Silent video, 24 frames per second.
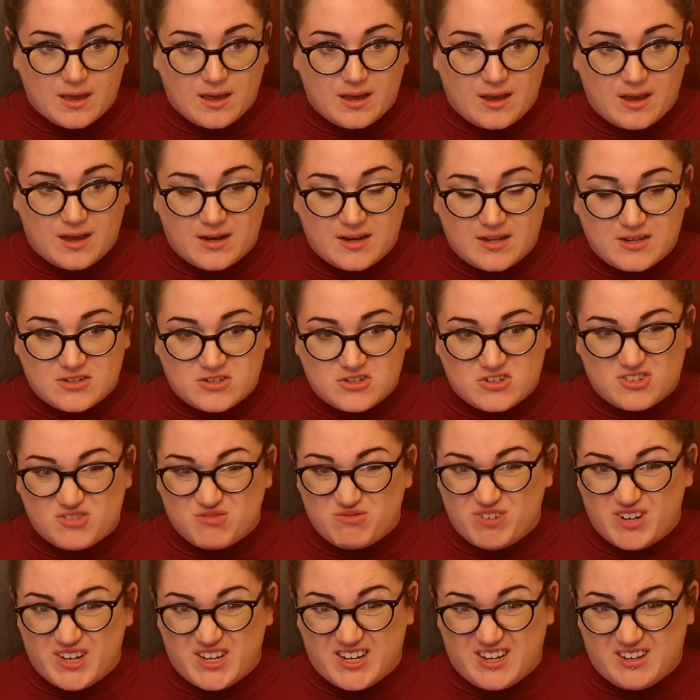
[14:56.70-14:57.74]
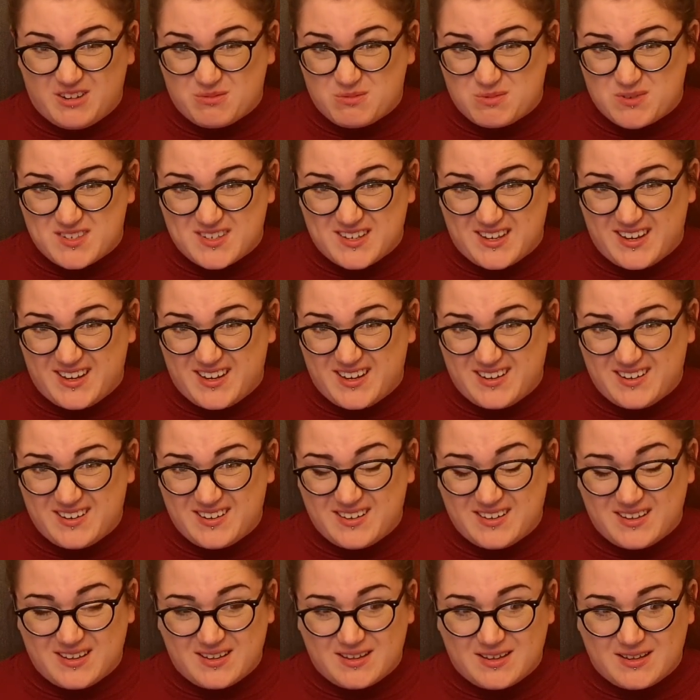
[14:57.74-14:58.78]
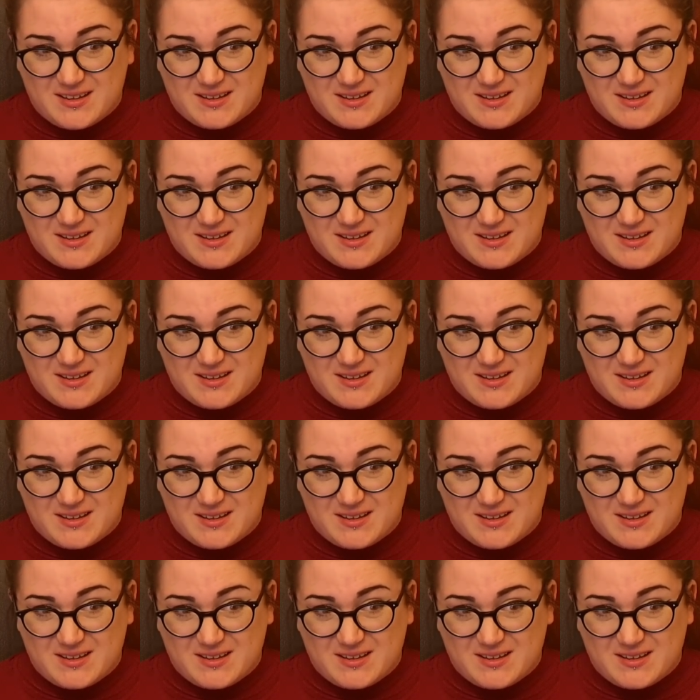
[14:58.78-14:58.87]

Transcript: And it's just really upsetting.